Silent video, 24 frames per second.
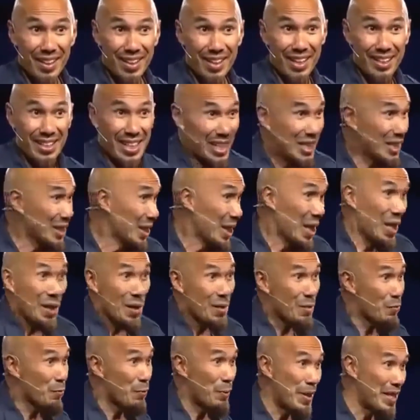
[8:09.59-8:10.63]
And they
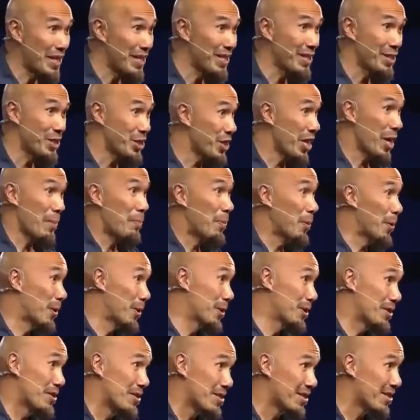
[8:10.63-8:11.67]
love being
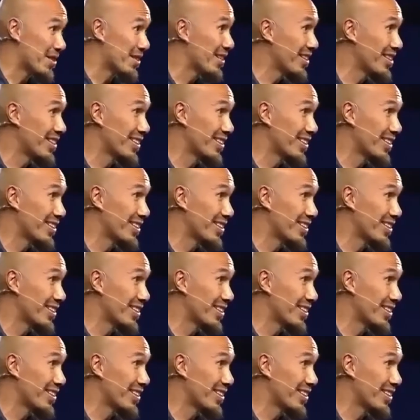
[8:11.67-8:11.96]
shepherds.